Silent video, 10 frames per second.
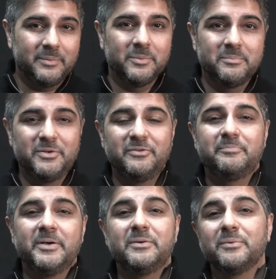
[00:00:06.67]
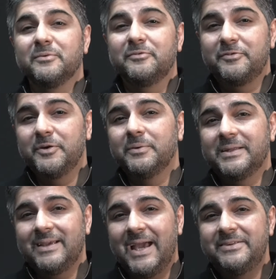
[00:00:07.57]
it will move, but you will feel
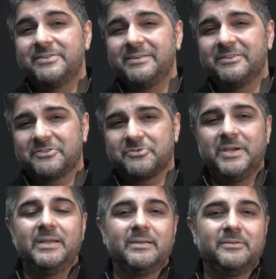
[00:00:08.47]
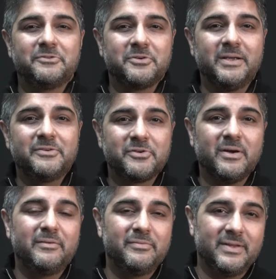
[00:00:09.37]
the engine strain as you try and
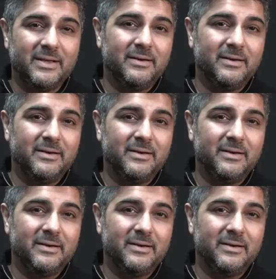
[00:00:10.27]
drive the